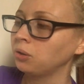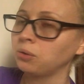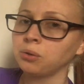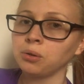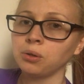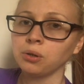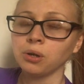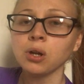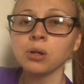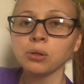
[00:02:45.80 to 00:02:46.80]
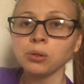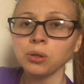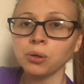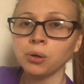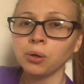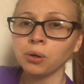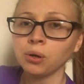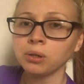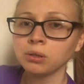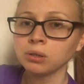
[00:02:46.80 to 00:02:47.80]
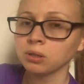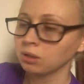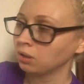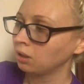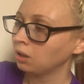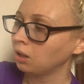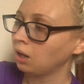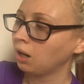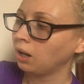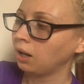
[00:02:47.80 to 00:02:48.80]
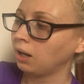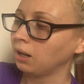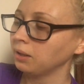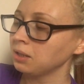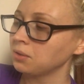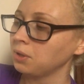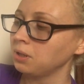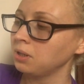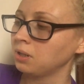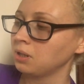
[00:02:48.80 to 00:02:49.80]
L, lure. And last one,